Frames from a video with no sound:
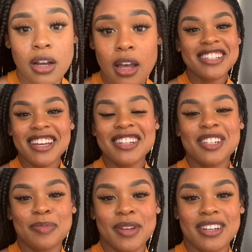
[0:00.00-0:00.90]
The second
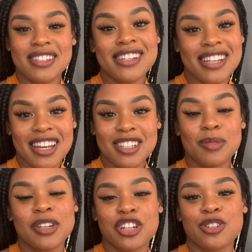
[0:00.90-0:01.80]
tip is to take some
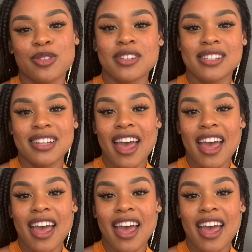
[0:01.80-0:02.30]
digitals.